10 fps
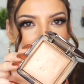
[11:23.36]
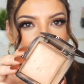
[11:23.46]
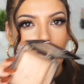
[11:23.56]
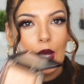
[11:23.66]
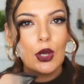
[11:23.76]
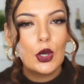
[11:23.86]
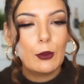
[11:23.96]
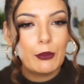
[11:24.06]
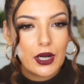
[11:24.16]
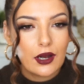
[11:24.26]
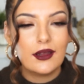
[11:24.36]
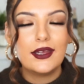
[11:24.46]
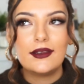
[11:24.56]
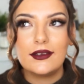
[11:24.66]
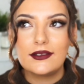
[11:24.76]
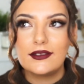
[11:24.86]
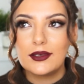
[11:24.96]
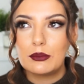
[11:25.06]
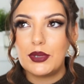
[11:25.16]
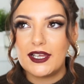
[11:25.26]
it, but in
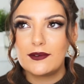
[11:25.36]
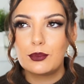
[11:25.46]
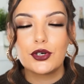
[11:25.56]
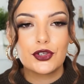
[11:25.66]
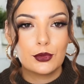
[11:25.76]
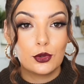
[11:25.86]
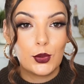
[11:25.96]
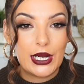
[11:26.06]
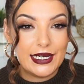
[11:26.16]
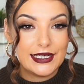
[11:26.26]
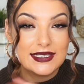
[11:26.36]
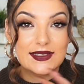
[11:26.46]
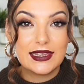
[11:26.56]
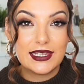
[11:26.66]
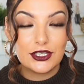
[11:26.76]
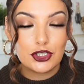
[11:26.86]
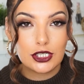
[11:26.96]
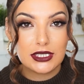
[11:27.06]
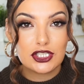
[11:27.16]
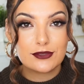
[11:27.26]
the best possible way. This
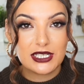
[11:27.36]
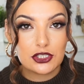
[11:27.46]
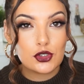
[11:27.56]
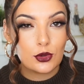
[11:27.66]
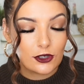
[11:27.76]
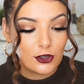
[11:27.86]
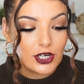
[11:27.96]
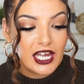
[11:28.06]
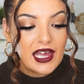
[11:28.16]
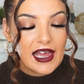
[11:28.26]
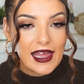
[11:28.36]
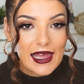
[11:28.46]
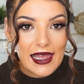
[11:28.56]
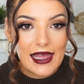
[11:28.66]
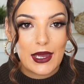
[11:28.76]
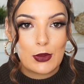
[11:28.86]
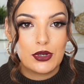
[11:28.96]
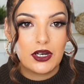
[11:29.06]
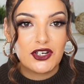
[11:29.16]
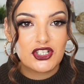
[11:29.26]
literally just makes you look
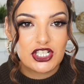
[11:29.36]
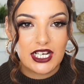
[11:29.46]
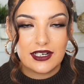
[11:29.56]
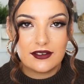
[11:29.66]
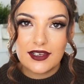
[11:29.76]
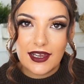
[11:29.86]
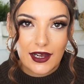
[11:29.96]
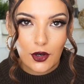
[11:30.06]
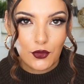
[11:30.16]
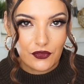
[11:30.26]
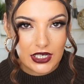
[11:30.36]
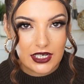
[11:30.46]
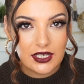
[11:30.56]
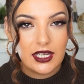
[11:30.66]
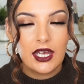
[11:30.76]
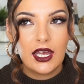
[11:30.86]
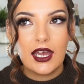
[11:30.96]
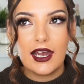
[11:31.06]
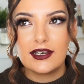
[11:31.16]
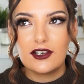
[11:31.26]
airbrushed and healthy,
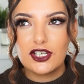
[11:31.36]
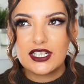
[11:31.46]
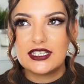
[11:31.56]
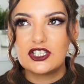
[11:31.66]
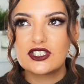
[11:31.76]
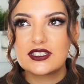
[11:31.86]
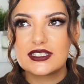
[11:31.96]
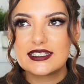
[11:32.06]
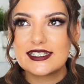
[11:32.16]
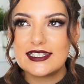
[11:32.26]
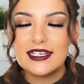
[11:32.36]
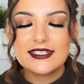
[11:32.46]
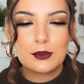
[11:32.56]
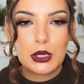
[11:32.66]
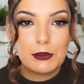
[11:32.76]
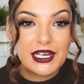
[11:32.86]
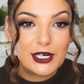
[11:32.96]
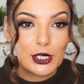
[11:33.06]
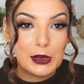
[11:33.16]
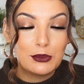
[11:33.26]
and like it just sets my
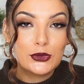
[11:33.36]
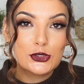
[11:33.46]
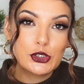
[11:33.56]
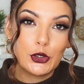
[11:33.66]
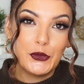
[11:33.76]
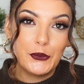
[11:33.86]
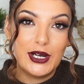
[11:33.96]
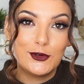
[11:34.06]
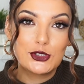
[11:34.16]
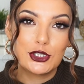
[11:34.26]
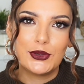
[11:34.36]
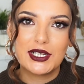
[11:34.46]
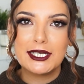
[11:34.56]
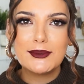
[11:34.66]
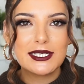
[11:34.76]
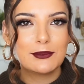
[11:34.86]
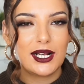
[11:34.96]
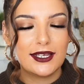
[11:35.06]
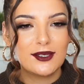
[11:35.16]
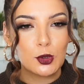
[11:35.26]
makeup so well too and keeps it in
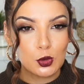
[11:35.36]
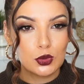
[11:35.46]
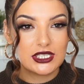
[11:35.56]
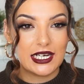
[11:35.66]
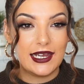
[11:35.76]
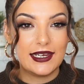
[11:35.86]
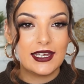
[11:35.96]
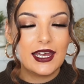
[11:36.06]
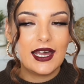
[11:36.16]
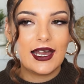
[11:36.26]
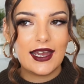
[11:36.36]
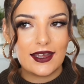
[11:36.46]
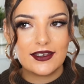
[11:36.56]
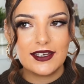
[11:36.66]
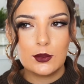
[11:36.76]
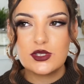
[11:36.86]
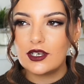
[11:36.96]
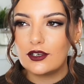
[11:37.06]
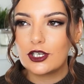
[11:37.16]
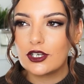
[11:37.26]
place all day and keeps
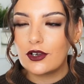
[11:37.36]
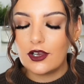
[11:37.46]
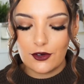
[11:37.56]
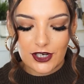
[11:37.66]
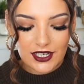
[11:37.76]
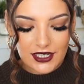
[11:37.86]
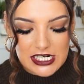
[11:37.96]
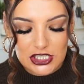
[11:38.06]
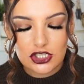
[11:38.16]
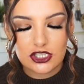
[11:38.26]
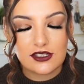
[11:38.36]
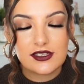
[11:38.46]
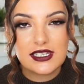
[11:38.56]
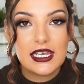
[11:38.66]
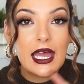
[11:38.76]
it looking glowy. It's just